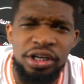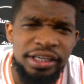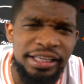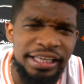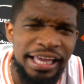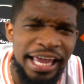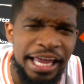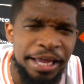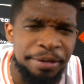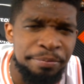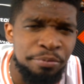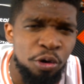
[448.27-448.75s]

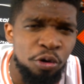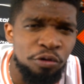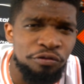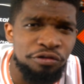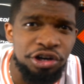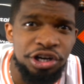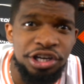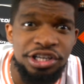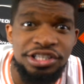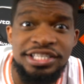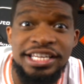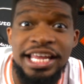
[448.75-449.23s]
came over.
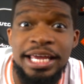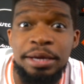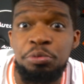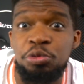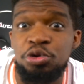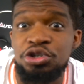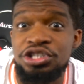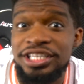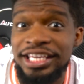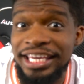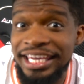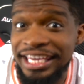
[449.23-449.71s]
His name
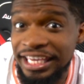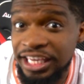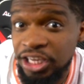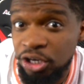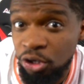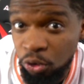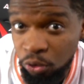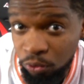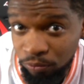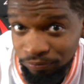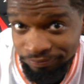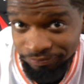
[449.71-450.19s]
was
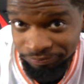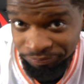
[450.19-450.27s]
Keel.